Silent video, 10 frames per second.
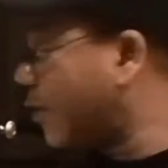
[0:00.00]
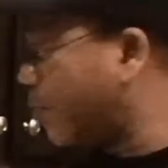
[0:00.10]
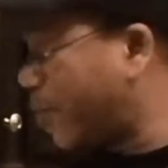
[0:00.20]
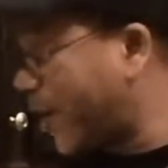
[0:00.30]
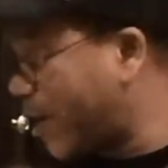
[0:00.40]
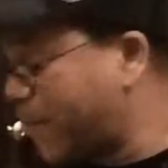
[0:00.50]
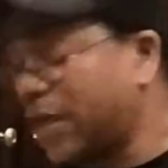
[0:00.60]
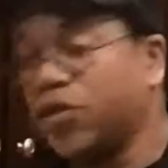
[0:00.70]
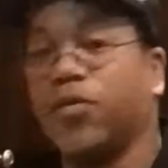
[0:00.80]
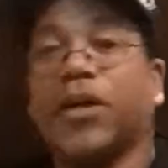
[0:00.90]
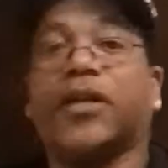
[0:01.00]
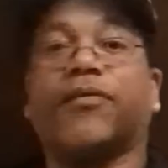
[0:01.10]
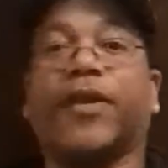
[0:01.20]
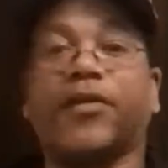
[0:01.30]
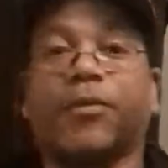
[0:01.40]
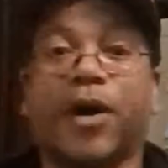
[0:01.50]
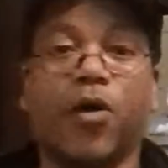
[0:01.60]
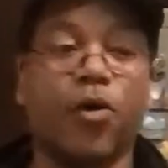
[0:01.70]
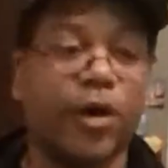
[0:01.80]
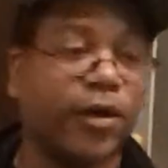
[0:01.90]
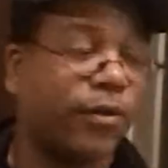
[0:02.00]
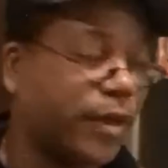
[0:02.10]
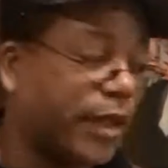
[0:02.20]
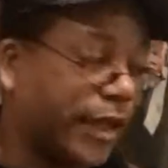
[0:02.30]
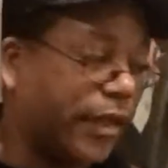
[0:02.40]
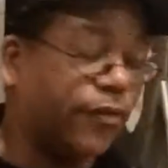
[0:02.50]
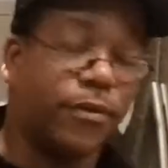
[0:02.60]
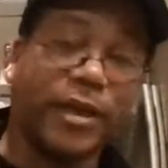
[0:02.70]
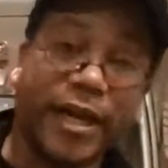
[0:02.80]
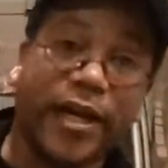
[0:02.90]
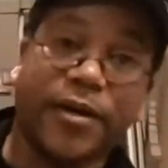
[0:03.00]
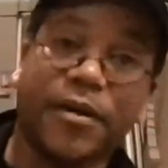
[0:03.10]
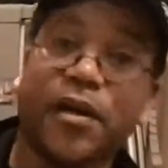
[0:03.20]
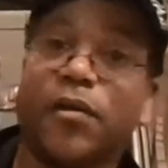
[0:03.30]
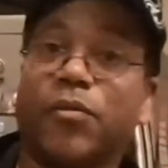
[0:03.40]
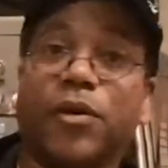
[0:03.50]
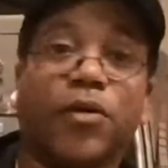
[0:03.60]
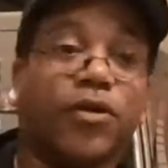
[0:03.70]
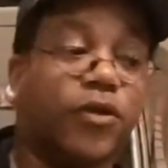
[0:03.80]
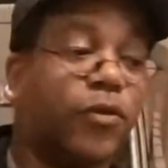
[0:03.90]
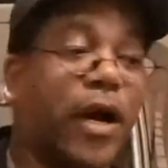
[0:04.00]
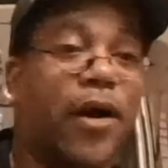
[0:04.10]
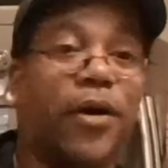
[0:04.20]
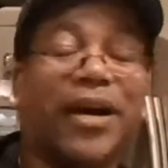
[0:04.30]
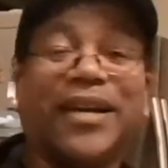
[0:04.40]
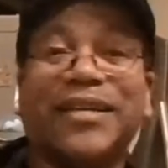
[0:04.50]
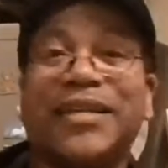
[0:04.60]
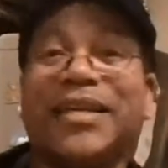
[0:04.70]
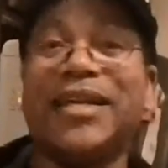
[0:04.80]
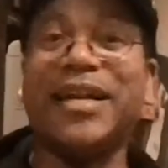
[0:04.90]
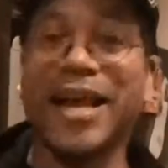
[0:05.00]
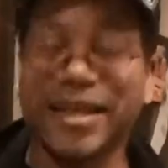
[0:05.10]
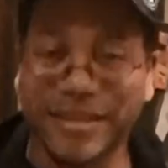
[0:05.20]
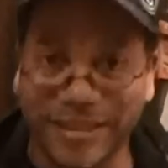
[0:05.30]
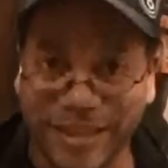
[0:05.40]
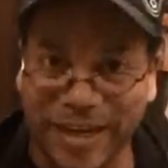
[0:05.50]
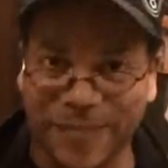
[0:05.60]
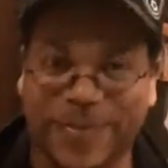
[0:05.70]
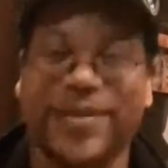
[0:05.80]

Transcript: that to brown, but I do want it to flavor my oil. And then from there, we'll go to our next step.